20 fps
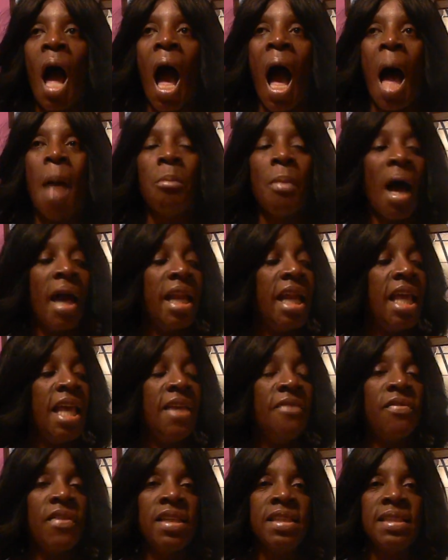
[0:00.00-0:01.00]
I might
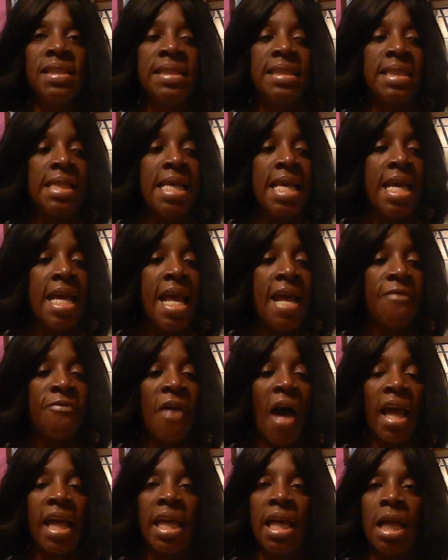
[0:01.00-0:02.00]
even see
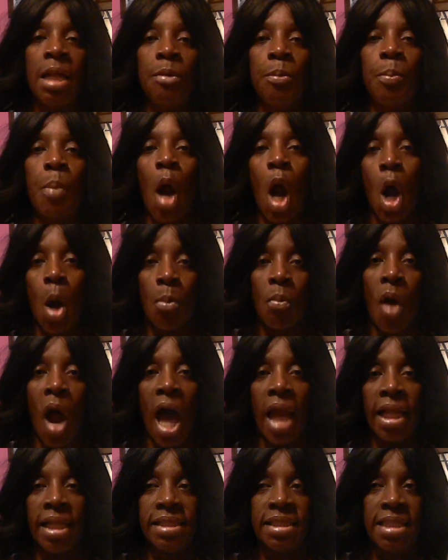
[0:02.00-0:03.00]
if I can perm
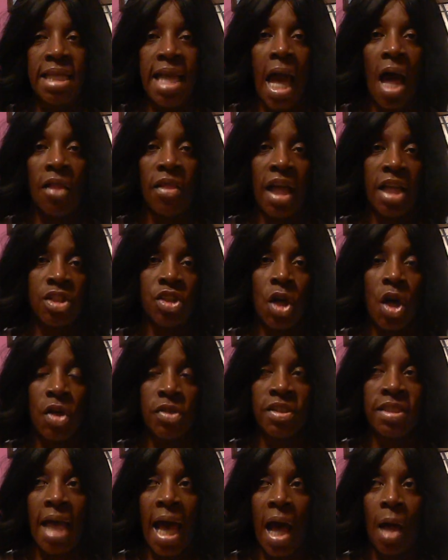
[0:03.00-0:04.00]
rodded. it, see how that
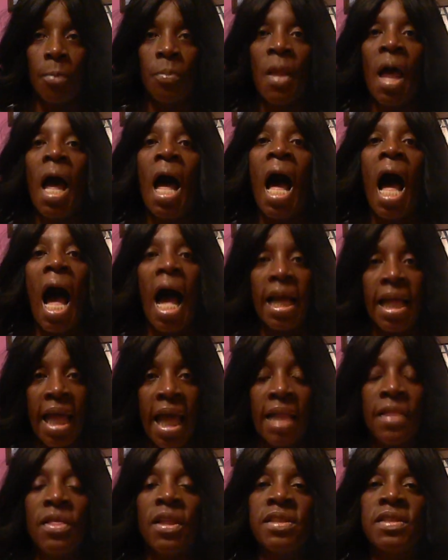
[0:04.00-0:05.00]
turns out.
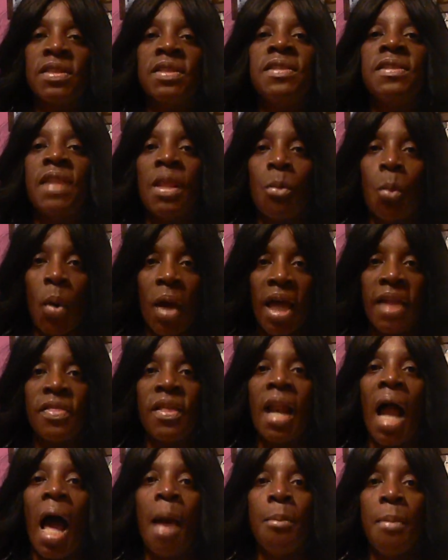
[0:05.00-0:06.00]
Again, this is the wig
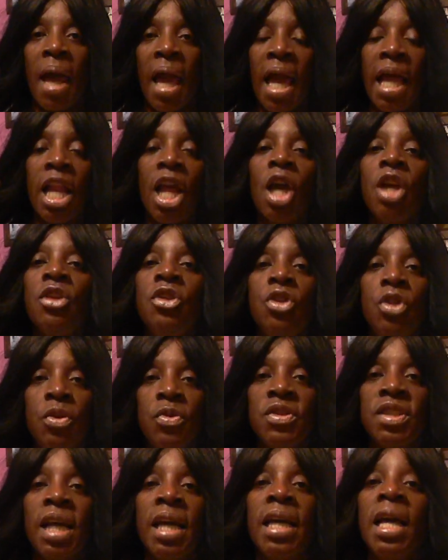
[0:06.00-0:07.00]
that I made
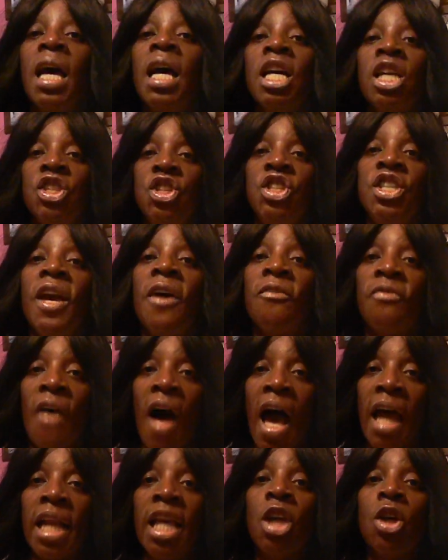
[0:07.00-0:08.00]
using
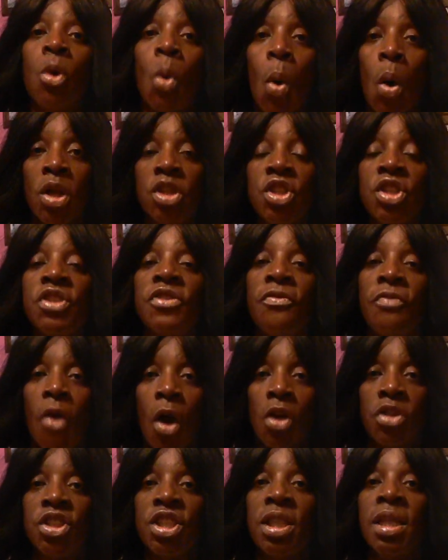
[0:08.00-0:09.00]
Giovanna Gorgeous
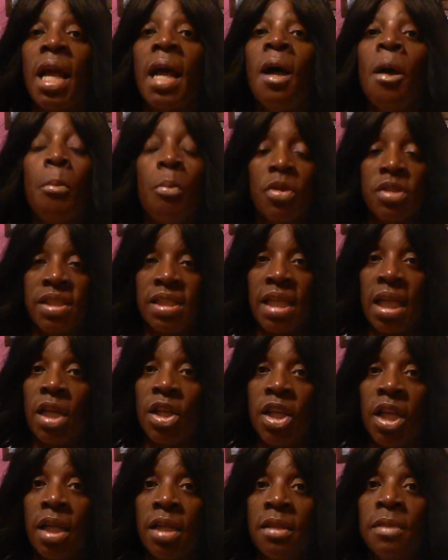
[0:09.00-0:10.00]
Virgin
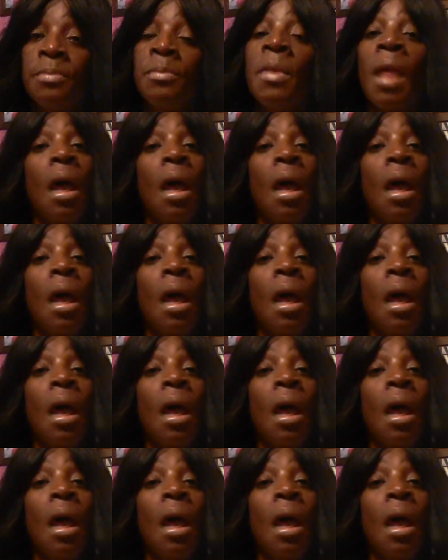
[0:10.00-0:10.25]
Brazilian.